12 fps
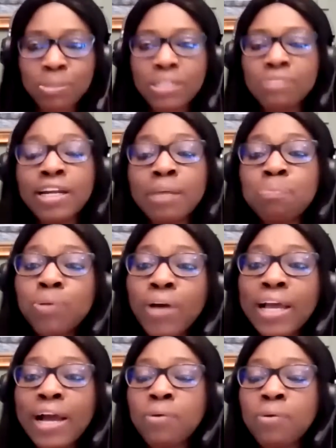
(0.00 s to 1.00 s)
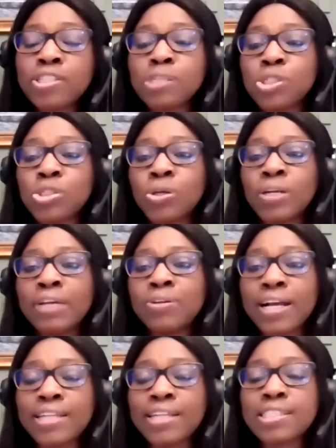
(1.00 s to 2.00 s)
but if an employer wants to be sure
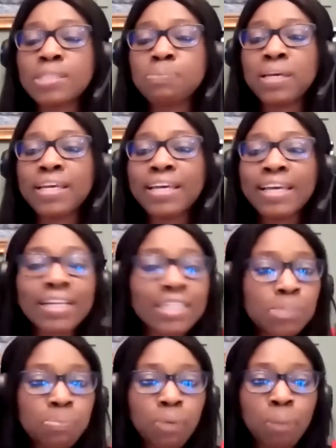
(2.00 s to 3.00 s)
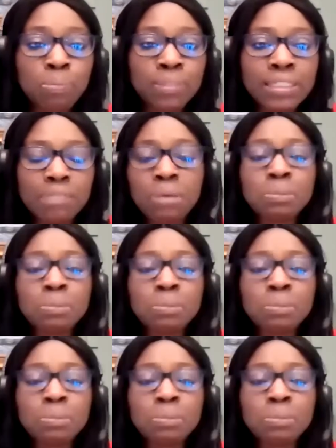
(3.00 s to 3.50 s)
that you can speak English properly,